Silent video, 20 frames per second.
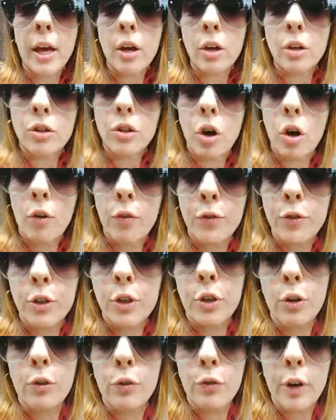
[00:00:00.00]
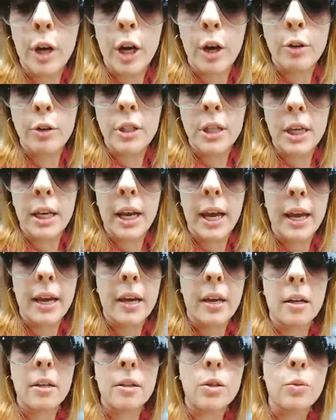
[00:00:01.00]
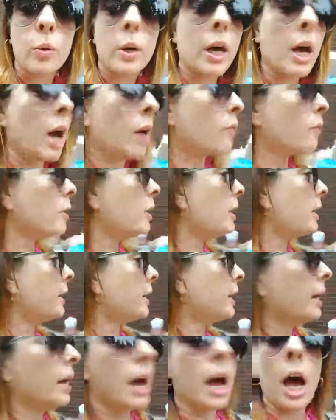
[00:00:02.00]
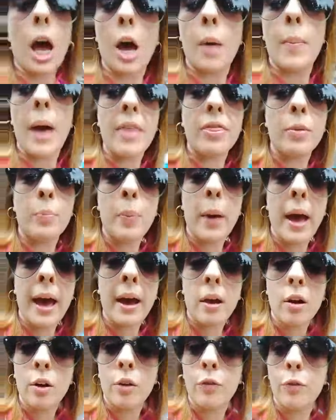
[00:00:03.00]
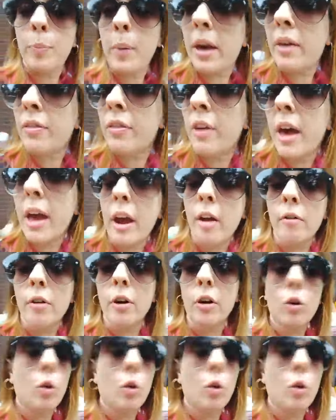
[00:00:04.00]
good afternoon, fellow Teaneckers. We're currently um, at the back of Beth Aaron,